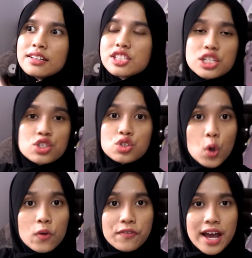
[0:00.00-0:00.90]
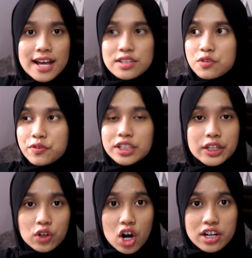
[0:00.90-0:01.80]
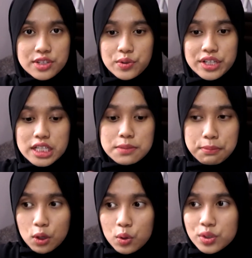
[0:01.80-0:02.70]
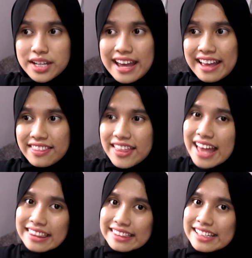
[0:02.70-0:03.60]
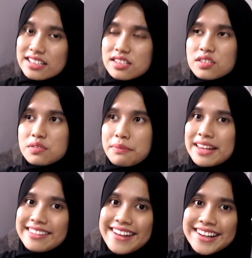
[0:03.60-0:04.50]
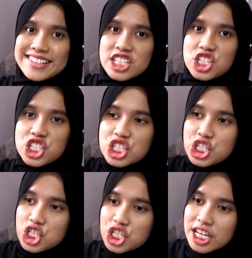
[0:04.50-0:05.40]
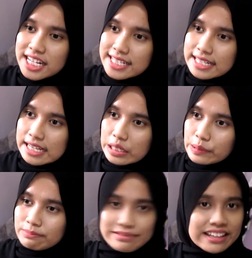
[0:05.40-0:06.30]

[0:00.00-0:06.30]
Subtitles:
just so fast, you feel like your heart is going to explode, and that leads to my lungs just shutting down.